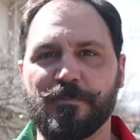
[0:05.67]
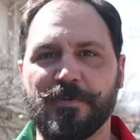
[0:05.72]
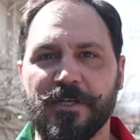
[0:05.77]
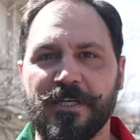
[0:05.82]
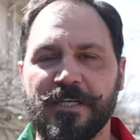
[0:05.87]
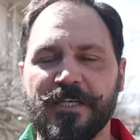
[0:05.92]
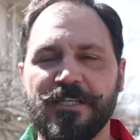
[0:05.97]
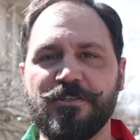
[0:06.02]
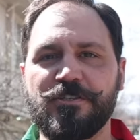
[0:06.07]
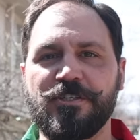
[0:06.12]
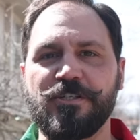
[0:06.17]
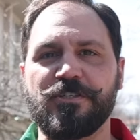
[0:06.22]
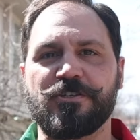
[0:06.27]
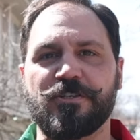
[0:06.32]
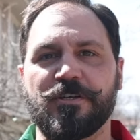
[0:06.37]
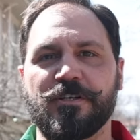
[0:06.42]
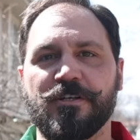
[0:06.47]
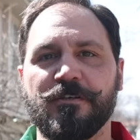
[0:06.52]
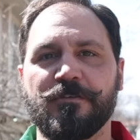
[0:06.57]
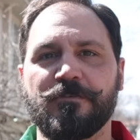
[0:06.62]
a Purkinje
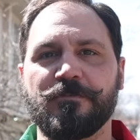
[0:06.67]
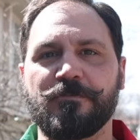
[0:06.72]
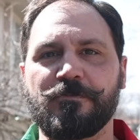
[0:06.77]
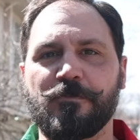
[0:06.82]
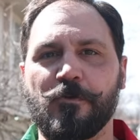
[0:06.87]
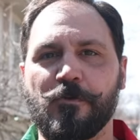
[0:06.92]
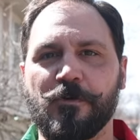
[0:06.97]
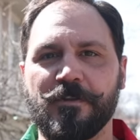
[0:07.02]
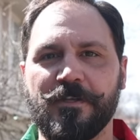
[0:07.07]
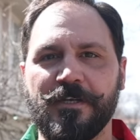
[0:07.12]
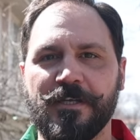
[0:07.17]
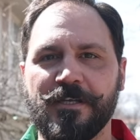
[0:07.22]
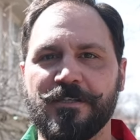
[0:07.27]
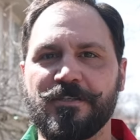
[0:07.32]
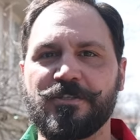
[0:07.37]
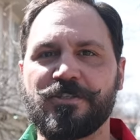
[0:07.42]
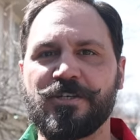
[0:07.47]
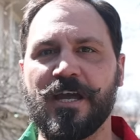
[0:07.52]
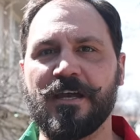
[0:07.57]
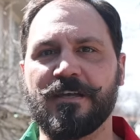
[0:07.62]
shirt for the
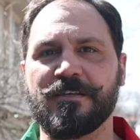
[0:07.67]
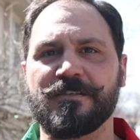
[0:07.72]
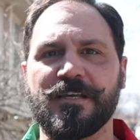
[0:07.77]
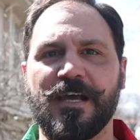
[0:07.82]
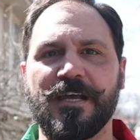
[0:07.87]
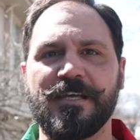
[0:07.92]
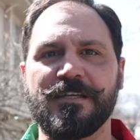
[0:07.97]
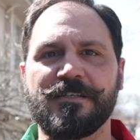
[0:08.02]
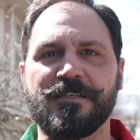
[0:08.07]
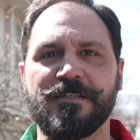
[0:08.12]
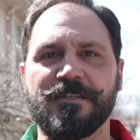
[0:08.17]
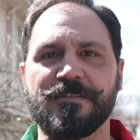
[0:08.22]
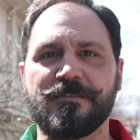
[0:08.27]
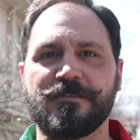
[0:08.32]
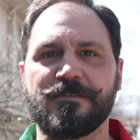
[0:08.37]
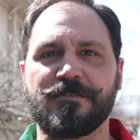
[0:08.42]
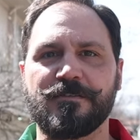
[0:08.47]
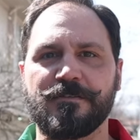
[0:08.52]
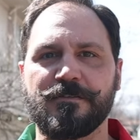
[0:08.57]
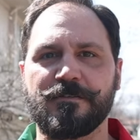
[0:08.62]
Czech
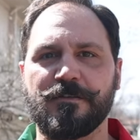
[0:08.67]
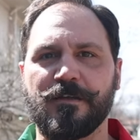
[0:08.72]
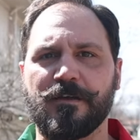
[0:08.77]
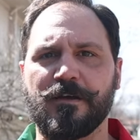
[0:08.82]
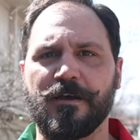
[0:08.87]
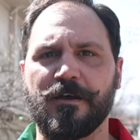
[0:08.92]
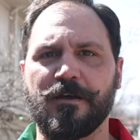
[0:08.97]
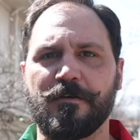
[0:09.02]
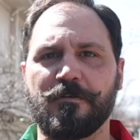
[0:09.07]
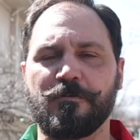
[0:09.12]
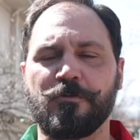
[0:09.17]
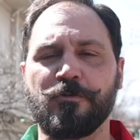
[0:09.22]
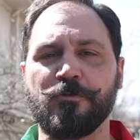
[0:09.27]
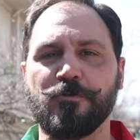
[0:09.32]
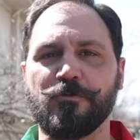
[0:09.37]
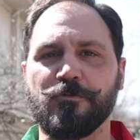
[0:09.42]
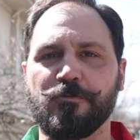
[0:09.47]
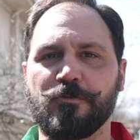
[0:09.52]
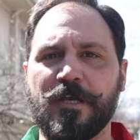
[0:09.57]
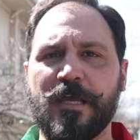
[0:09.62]
scientist
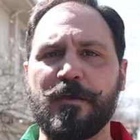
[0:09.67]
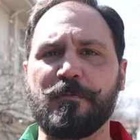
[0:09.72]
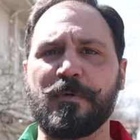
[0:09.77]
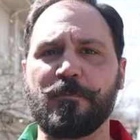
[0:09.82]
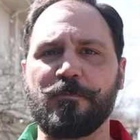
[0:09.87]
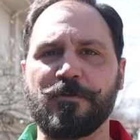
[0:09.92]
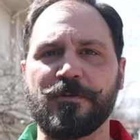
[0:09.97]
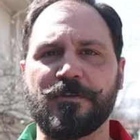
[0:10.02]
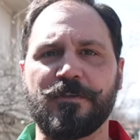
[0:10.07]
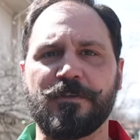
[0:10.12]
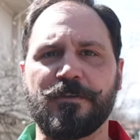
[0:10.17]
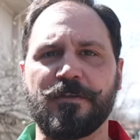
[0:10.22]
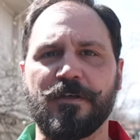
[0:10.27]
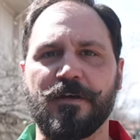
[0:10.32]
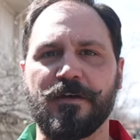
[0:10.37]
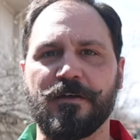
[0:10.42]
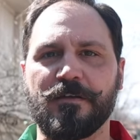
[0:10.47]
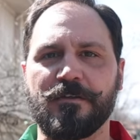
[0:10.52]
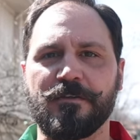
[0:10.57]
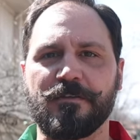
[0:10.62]
who came up with
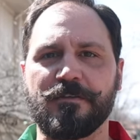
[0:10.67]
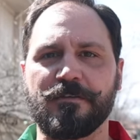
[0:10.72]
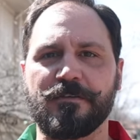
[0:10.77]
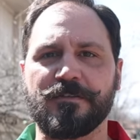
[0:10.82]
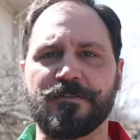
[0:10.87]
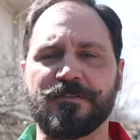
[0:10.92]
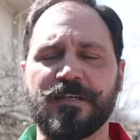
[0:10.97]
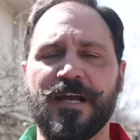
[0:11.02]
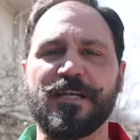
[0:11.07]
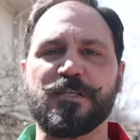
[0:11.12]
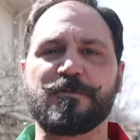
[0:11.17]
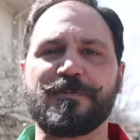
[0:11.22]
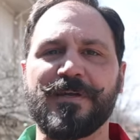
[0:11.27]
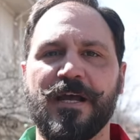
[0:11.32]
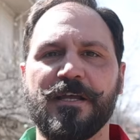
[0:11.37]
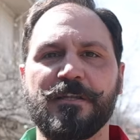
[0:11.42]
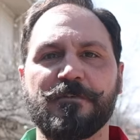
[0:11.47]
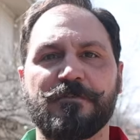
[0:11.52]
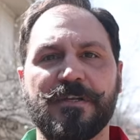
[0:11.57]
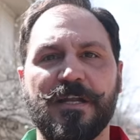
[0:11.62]
the science
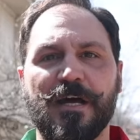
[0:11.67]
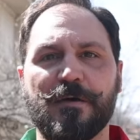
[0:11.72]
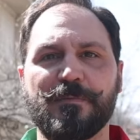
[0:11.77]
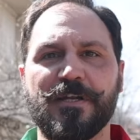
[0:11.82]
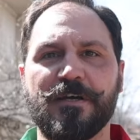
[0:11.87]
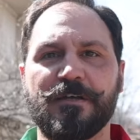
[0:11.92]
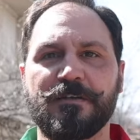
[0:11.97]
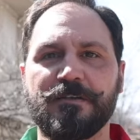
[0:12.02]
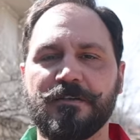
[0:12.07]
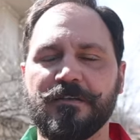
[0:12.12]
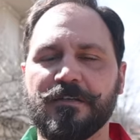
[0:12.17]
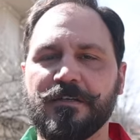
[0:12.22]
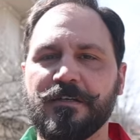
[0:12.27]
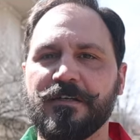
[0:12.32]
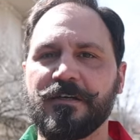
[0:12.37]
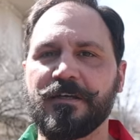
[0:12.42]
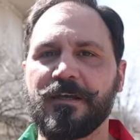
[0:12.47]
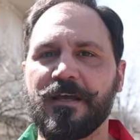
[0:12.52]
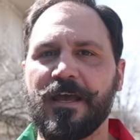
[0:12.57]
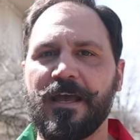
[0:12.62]
behind the phenomenon.
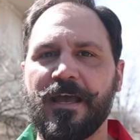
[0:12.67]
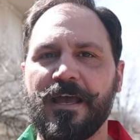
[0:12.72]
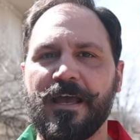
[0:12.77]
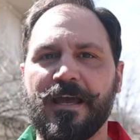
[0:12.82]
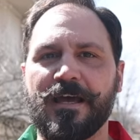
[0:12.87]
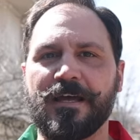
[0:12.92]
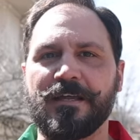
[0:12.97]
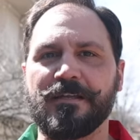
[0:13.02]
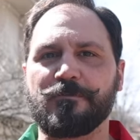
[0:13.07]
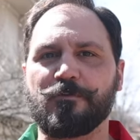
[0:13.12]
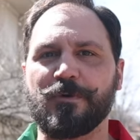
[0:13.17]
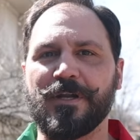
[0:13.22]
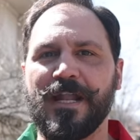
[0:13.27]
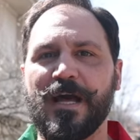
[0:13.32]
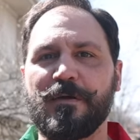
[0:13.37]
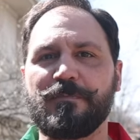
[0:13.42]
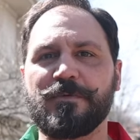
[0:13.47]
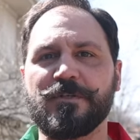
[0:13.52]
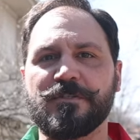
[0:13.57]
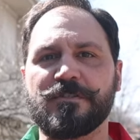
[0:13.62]
And what
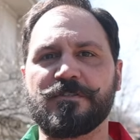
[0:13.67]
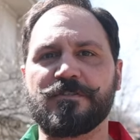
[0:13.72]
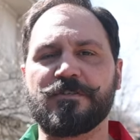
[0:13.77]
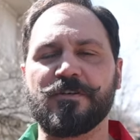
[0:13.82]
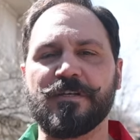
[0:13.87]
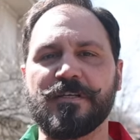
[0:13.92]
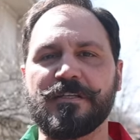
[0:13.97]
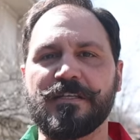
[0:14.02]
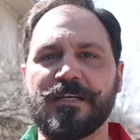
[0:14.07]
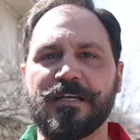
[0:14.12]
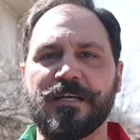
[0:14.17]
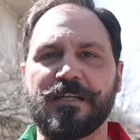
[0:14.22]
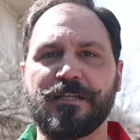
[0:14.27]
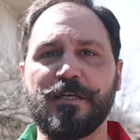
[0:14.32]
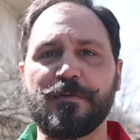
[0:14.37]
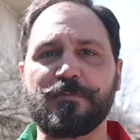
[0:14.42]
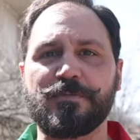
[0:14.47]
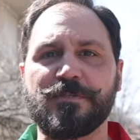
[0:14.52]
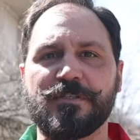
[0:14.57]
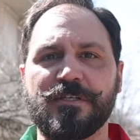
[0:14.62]
happens during the
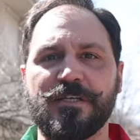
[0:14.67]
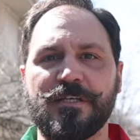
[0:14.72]
eclipse